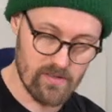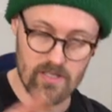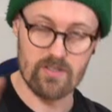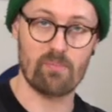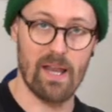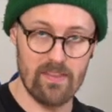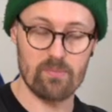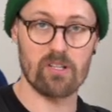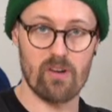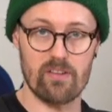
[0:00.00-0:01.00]
they used to plant
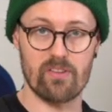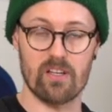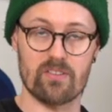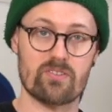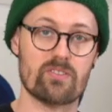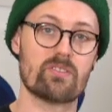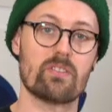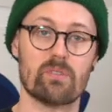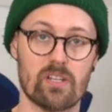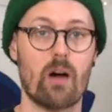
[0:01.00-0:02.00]
them in graveyards to
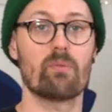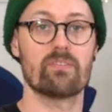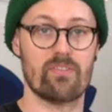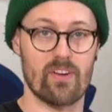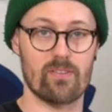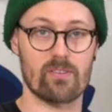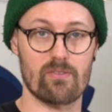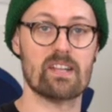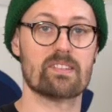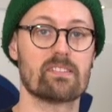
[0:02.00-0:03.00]
stop the common folk
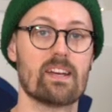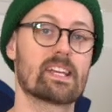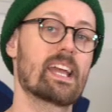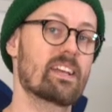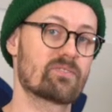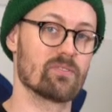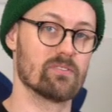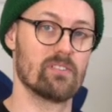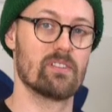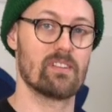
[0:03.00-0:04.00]
grazing their
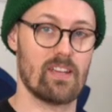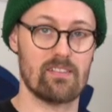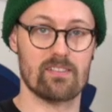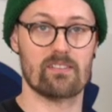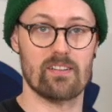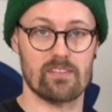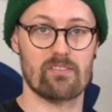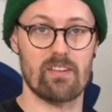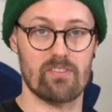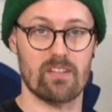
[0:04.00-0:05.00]
cattle in the
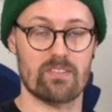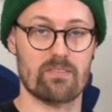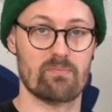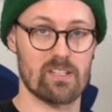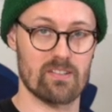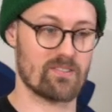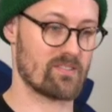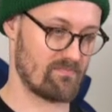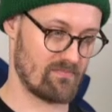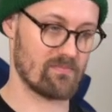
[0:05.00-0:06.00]
graveyards,
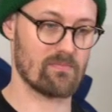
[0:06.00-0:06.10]
because